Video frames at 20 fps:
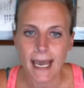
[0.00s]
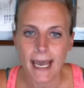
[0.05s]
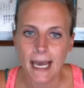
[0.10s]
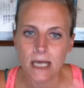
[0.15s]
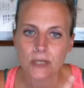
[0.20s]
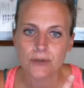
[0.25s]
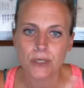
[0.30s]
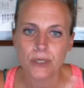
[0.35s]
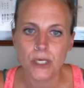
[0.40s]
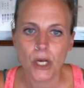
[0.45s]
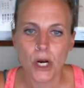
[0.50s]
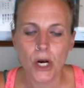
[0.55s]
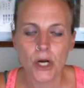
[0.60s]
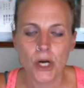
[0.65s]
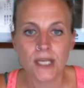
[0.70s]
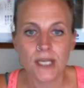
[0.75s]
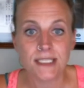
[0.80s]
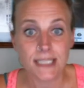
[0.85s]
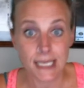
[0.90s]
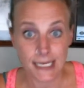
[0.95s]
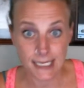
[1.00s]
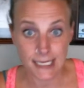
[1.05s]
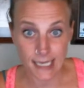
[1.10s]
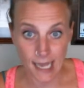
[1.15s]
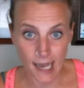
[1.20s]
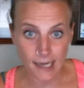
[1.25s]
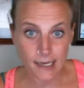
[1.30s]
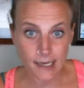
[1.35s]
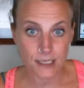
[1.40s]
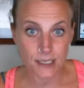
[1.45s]
actually heard us and
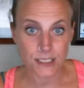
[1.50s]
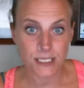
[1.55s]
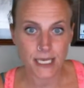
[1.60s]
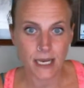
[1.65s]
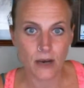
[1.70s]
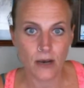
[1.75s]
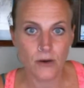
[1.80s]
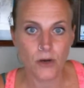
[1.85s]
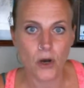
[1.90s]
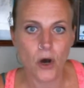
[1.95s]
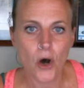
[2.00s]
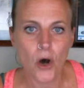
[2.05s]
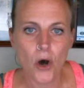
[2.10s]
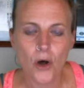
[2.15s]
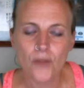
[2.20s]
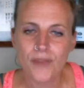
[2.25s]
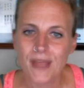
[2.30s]
not in a town hall